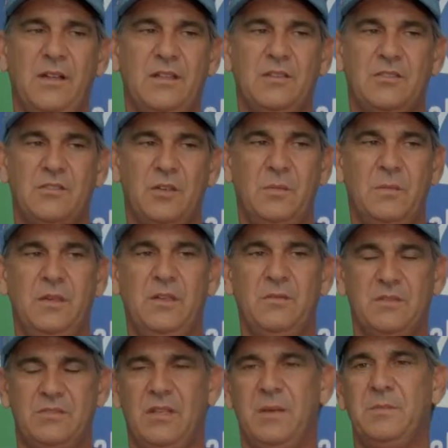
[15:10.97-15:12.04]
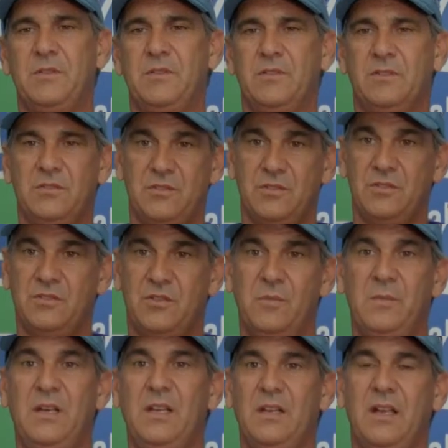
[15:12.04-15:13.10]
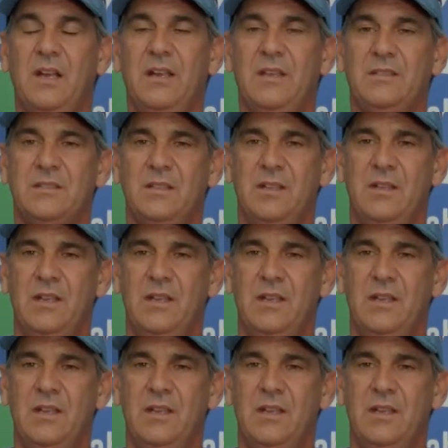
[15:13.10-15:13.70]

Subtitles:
and so many receptacles or so many lights.